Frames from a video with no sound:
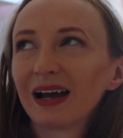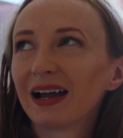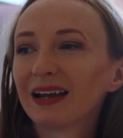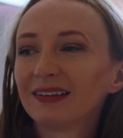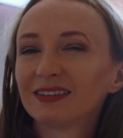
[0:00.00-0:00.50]

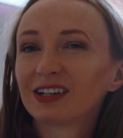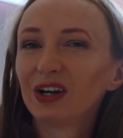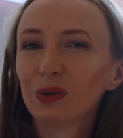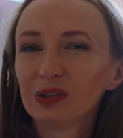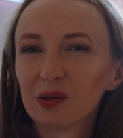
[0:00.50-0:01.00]
I
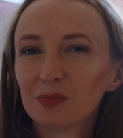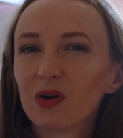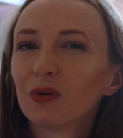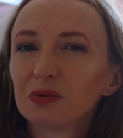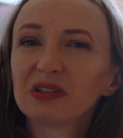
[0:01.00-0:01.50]
struggled the
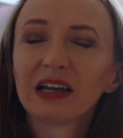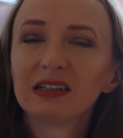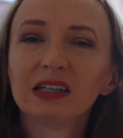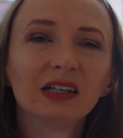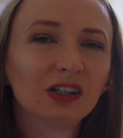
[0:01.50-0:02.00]
most, I
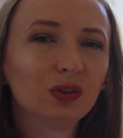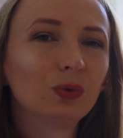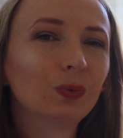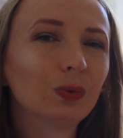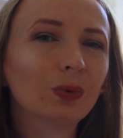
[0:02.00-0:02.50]
think,
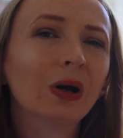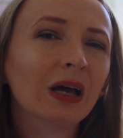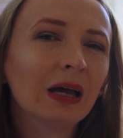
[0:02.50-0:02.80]
to